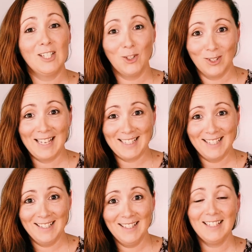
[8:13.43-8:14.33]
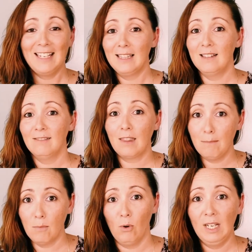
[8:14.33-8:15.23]
lessons in the
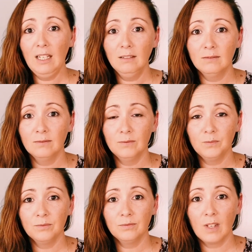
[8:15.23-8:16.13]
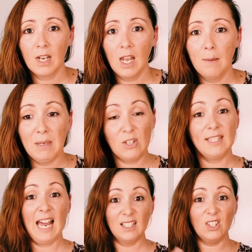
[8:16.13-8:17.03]
morning, because
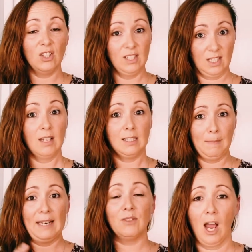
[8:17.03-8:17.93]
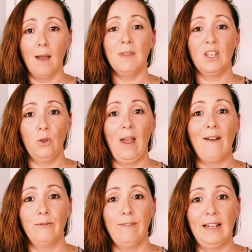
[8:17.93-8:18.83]
that is the span of time that you have
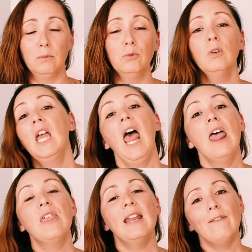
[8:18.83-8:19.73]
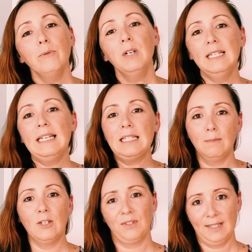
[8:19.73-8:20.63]
available, then everybody needs to
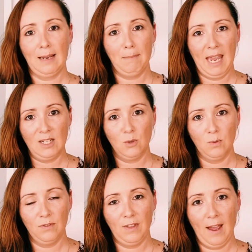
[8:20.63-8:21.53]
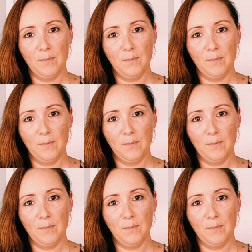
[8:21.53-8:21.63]
be on the same page with that.